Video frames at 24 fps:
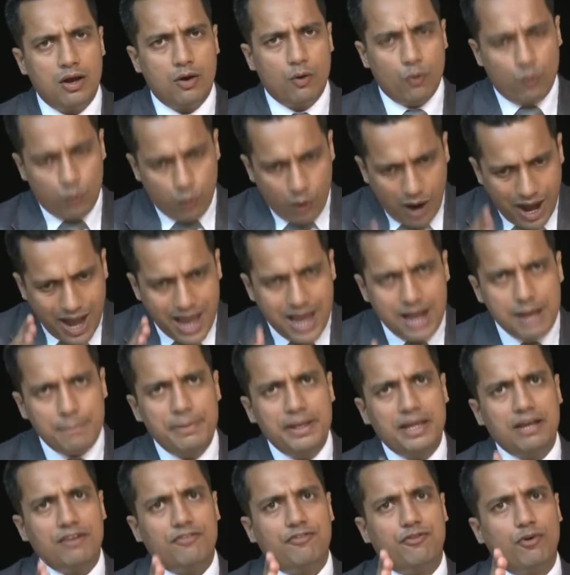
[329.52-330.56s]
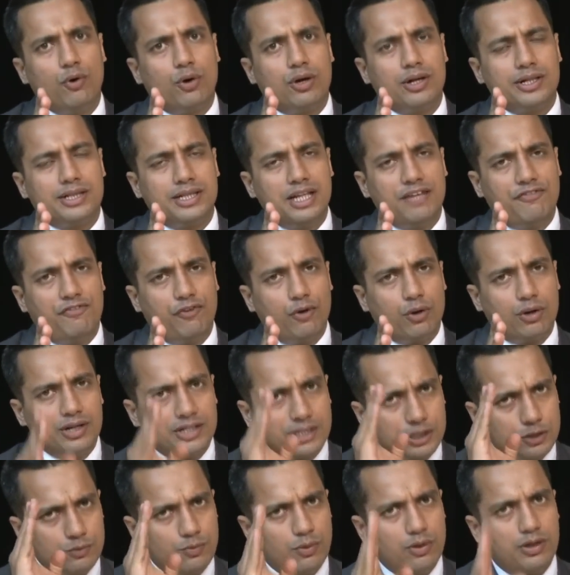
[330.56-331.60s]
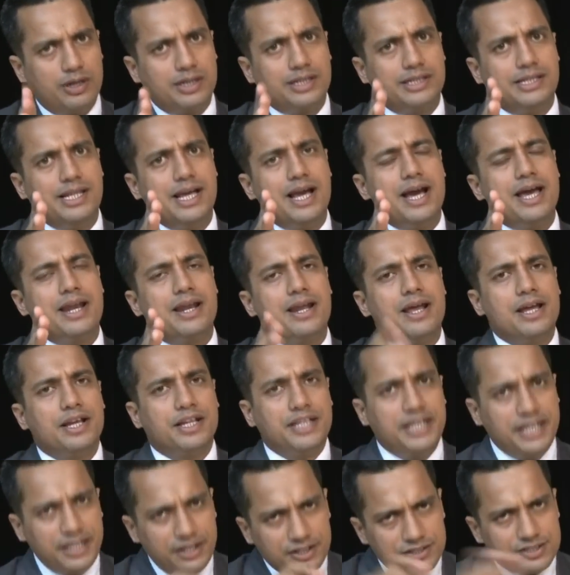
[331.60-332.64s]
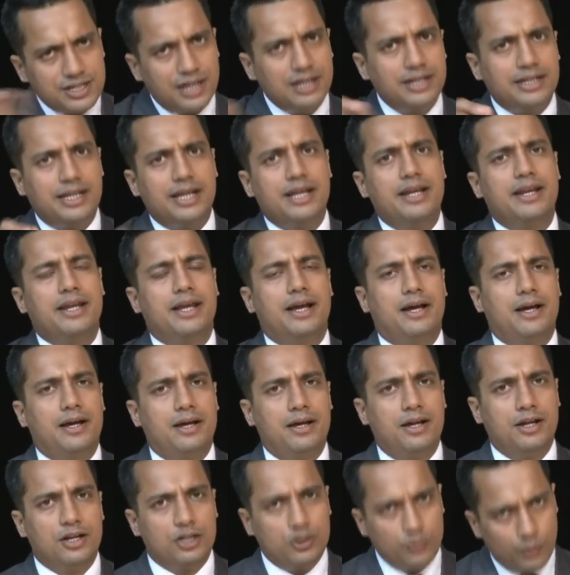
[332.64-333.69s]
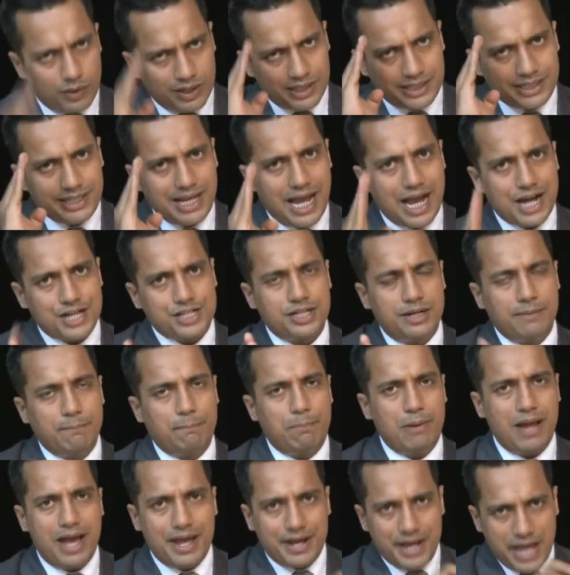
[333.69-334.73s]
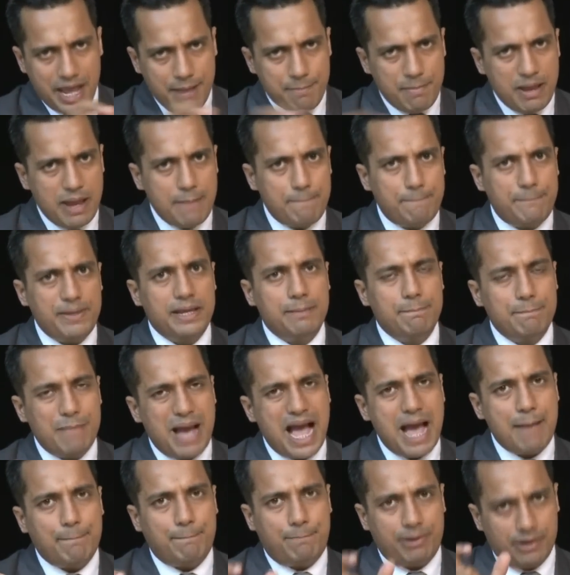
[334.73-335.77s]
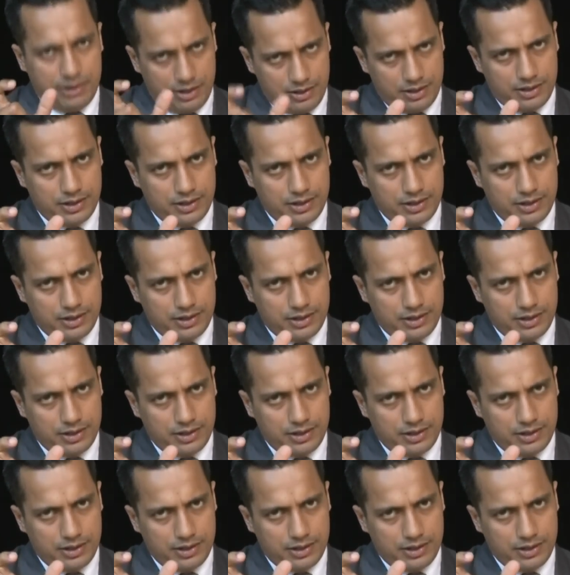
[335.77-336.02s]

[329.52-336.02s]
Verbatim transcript: while being focusedly focused towards their key result area, towards the action plan, M A P, map,